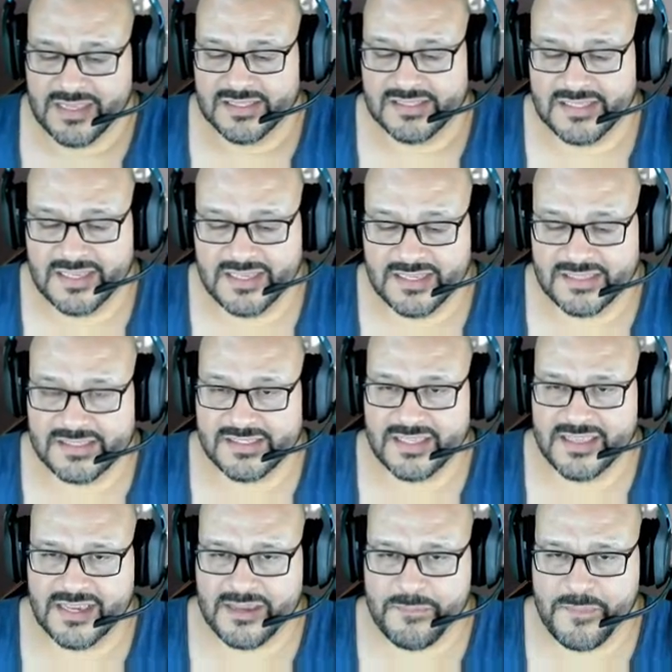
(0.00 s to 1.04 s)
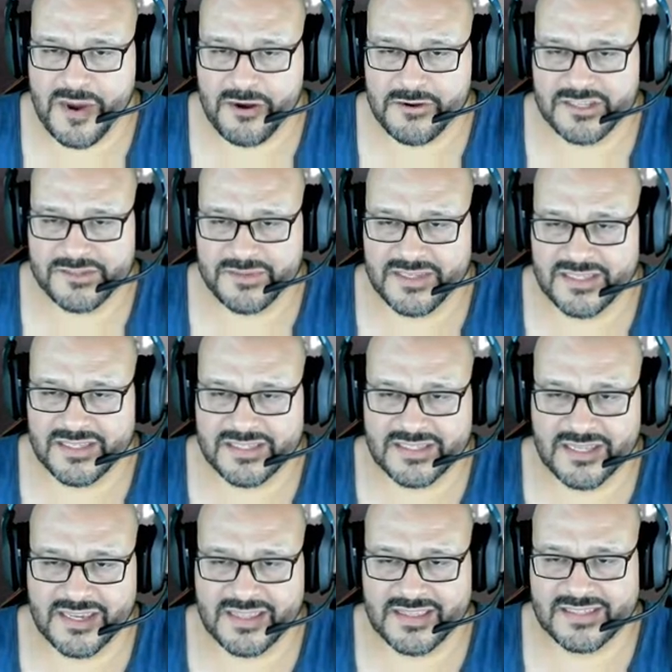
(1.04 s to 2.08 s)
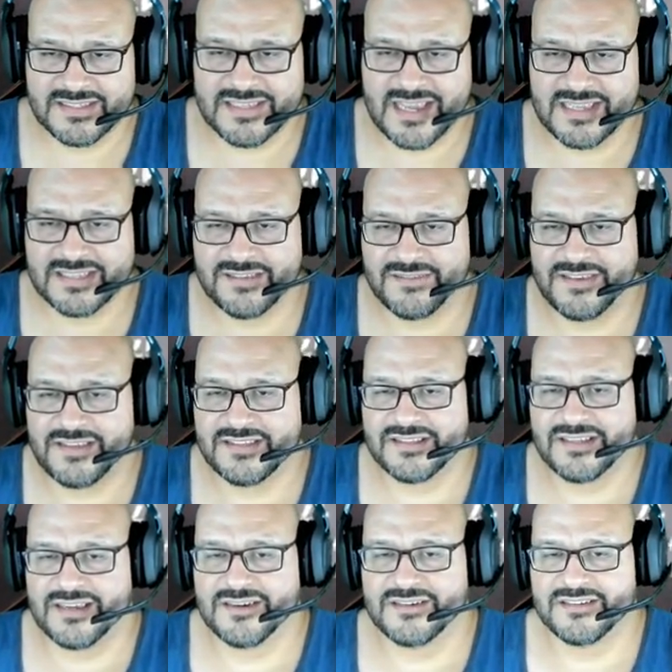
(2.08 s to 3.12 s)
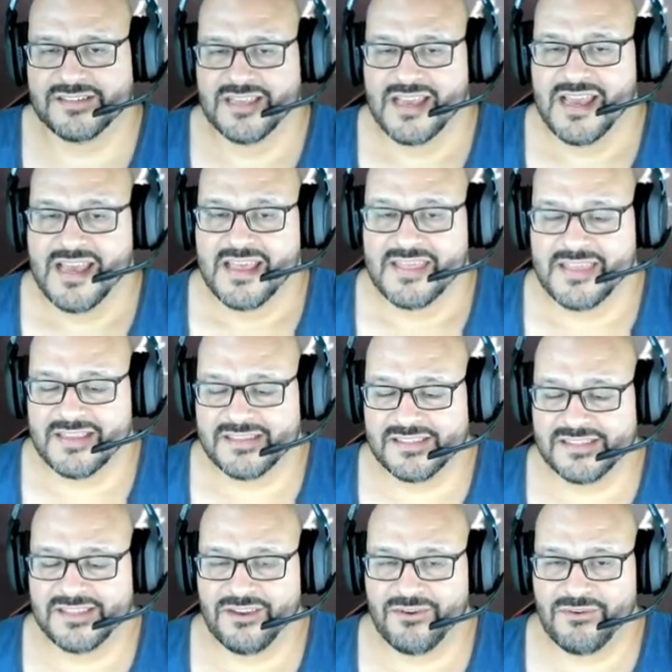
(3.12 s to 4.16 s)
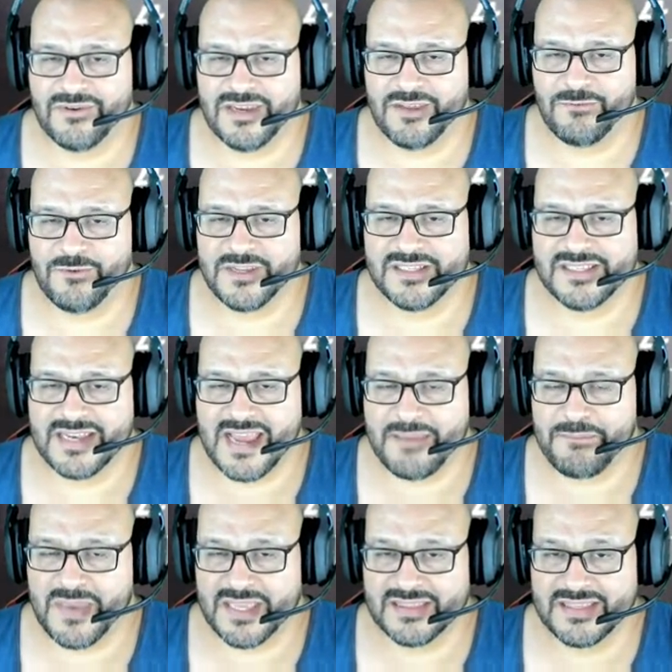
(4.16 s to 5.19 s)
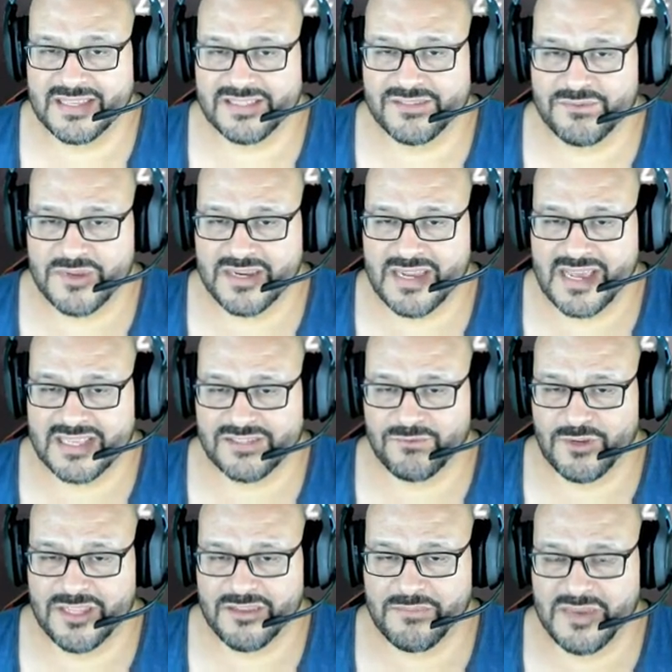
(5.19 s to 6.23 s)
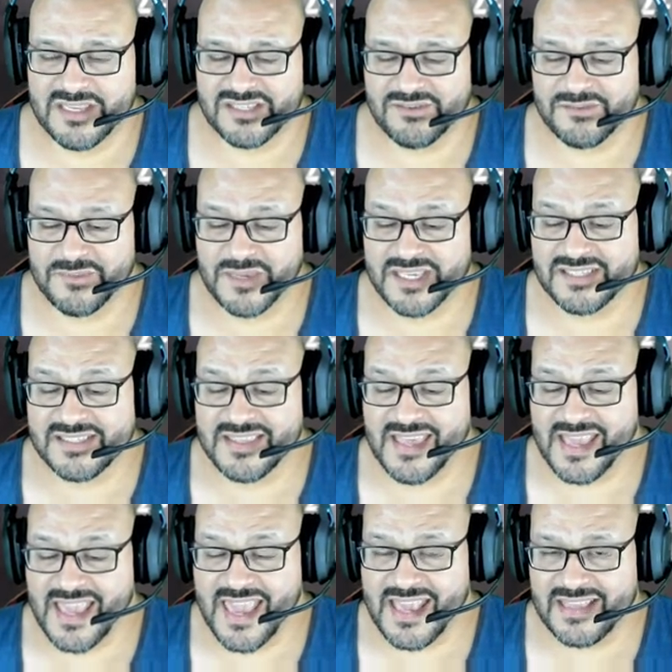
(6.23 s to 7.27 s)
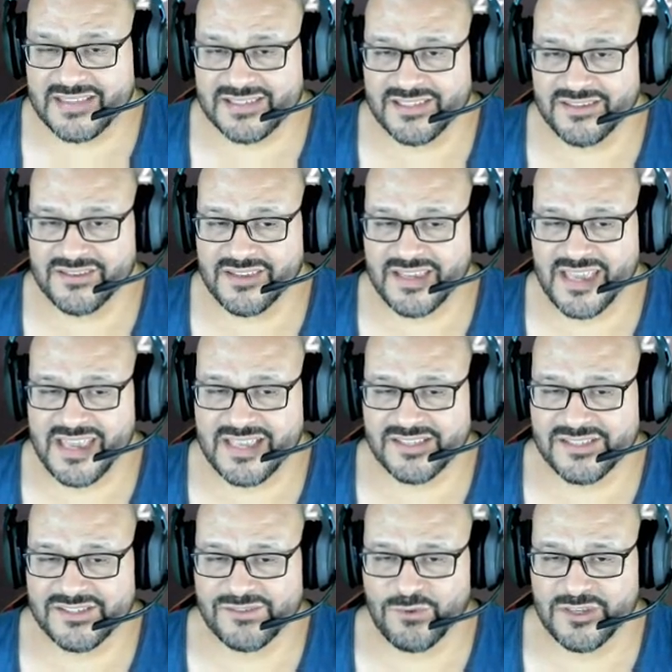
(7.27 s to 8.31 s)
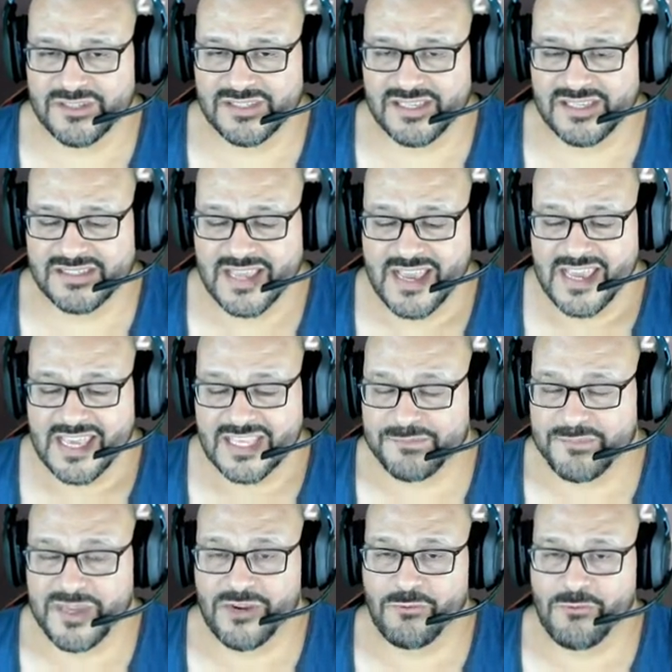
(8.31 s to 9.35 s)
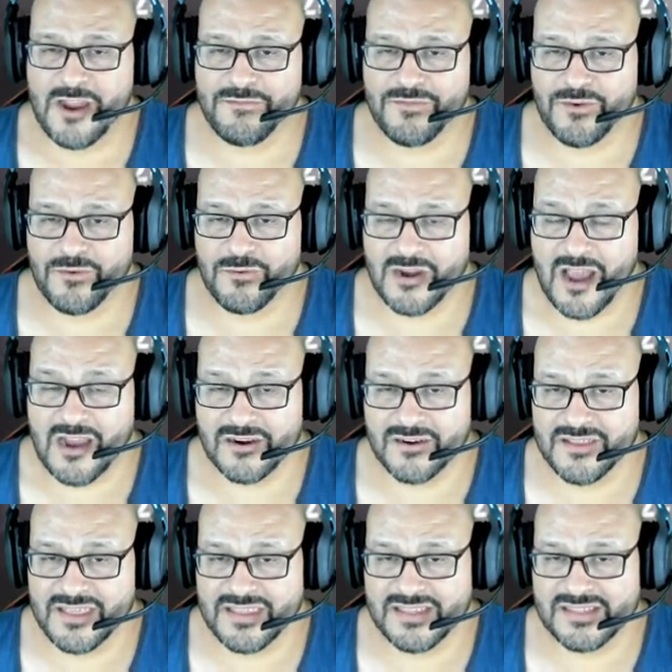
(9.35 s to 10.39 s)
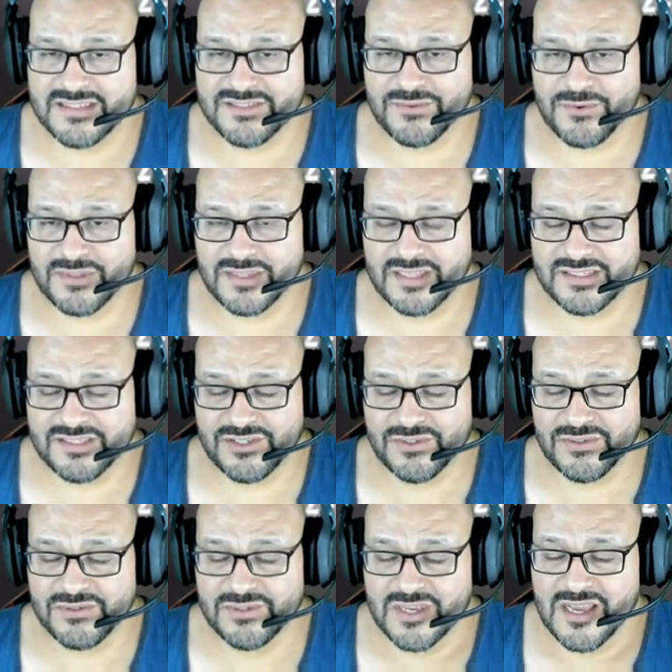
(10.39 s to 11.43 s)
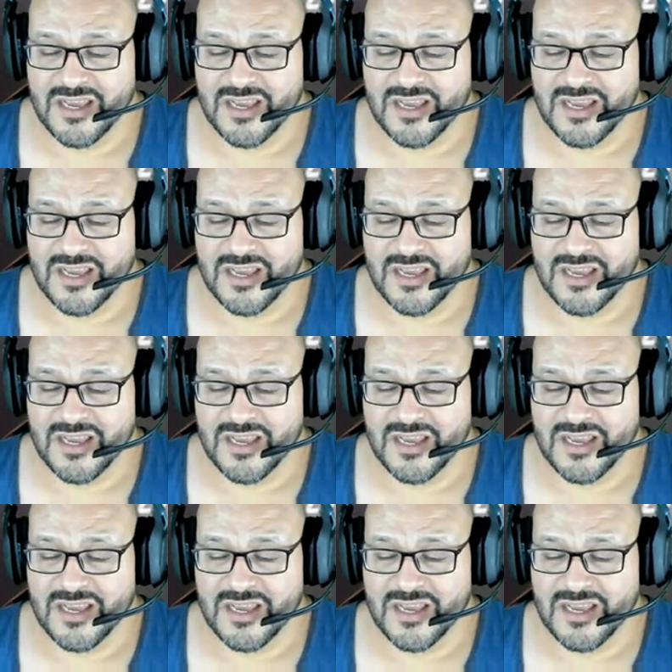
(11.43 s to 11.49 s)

See see the comparison. Look at the size of these suckers. This is the only reason I picked this one as one of the best ones, because of the case. You know, the case is one of those things. It's been around for longer than these th these two.